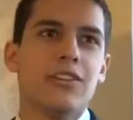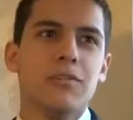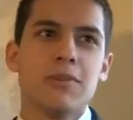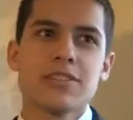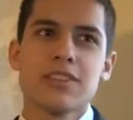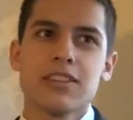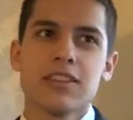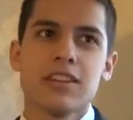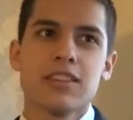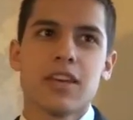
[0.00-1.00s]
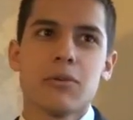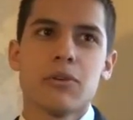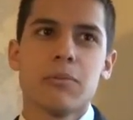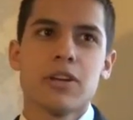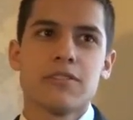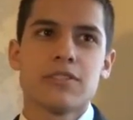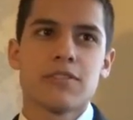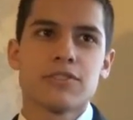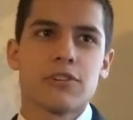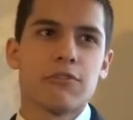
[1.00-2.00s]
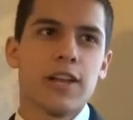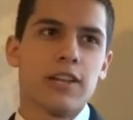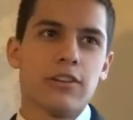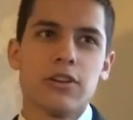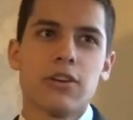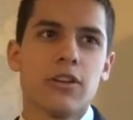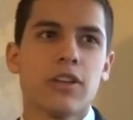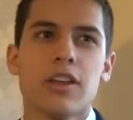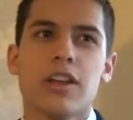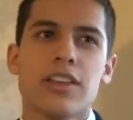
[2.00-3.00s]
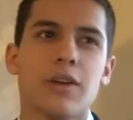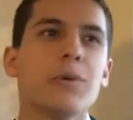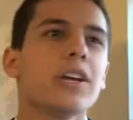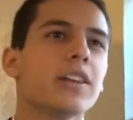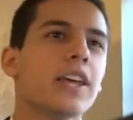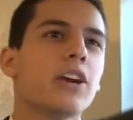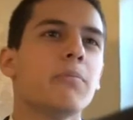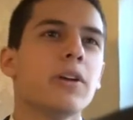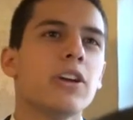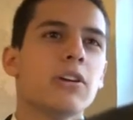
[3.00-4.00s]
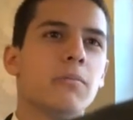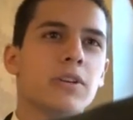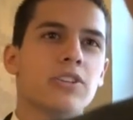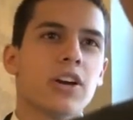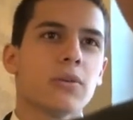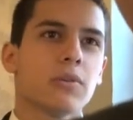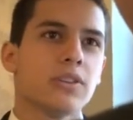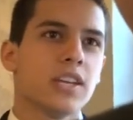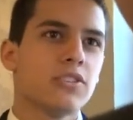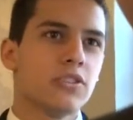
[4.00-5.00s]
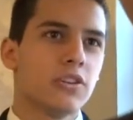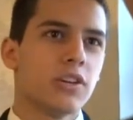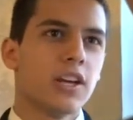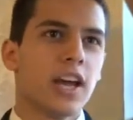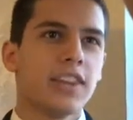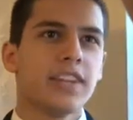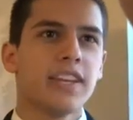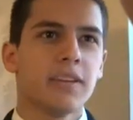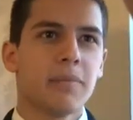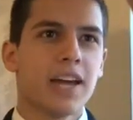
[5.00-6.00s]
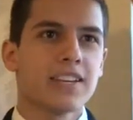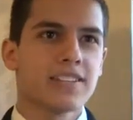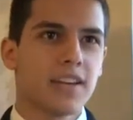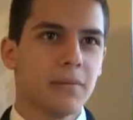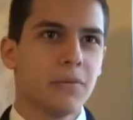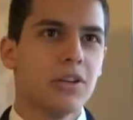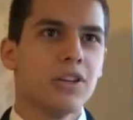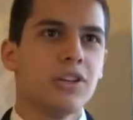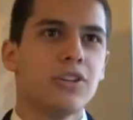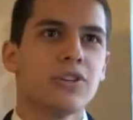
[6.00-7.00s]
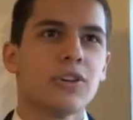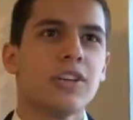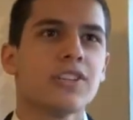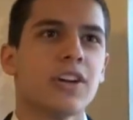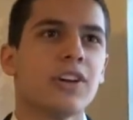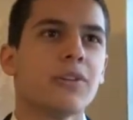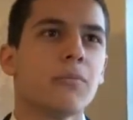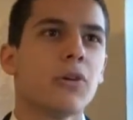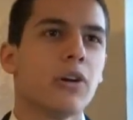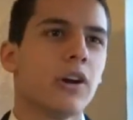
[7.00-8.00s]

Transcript: You must not think that we are made of stuff so flat and dull, that we could let our beard be shocked with danger, and think it pastime. You shortly shall hear more.